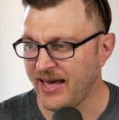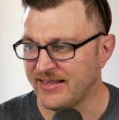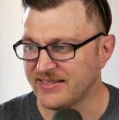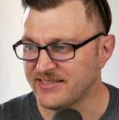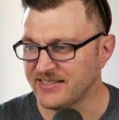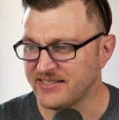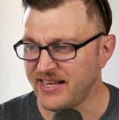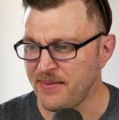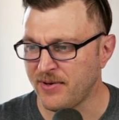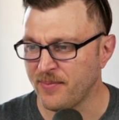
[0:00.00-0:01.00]
and it's the
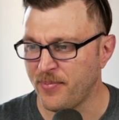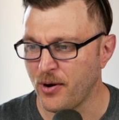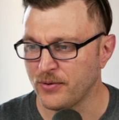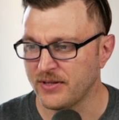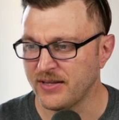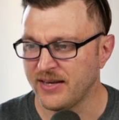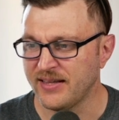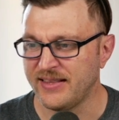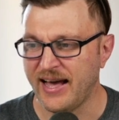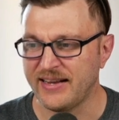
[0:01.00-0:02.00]
same component
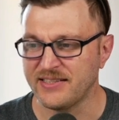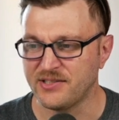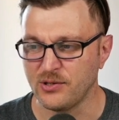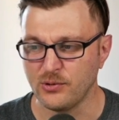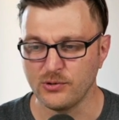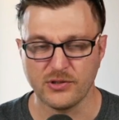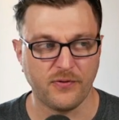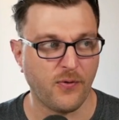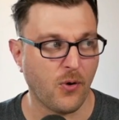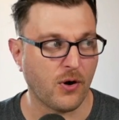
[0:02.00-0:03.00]
that is used
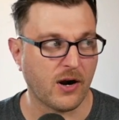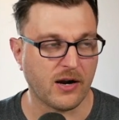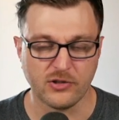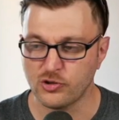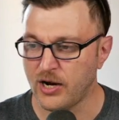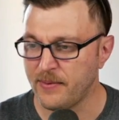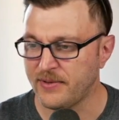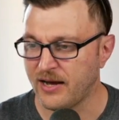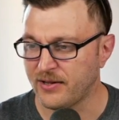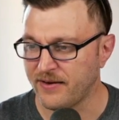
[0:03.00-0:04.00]
for our
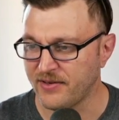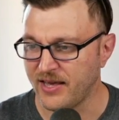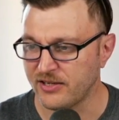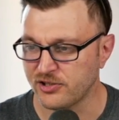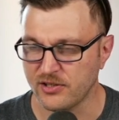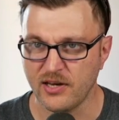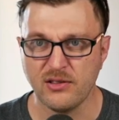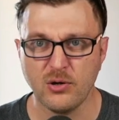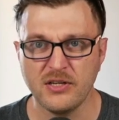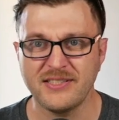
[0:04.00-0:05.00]
drop-down navigation.
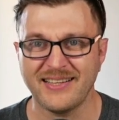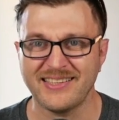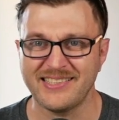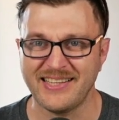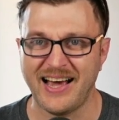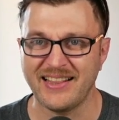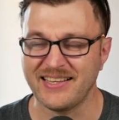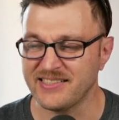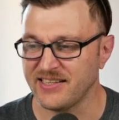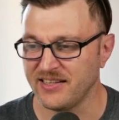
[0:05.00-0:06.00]
And notice that the
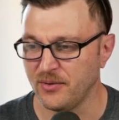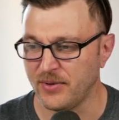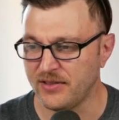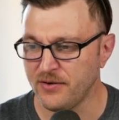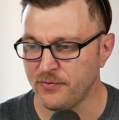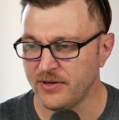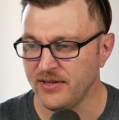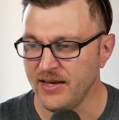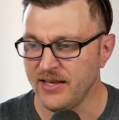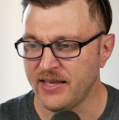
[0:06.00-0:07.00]
styling is a little bit different.
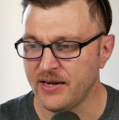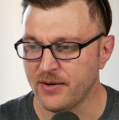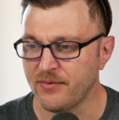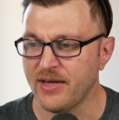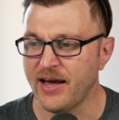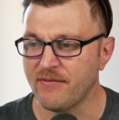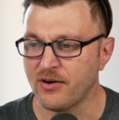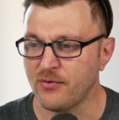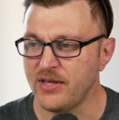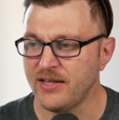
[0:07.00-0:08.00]
Here we have a
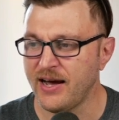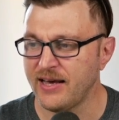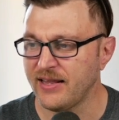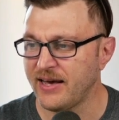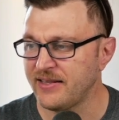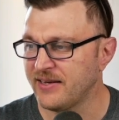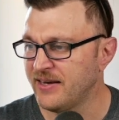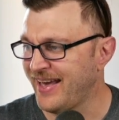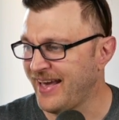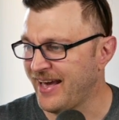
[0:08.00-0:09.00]
green highlight,
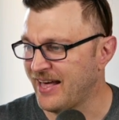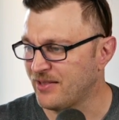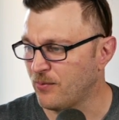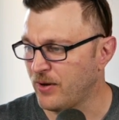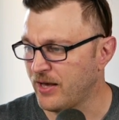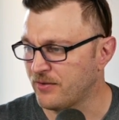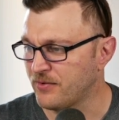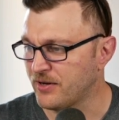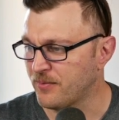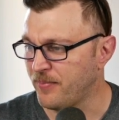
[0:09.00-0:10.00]
and when we are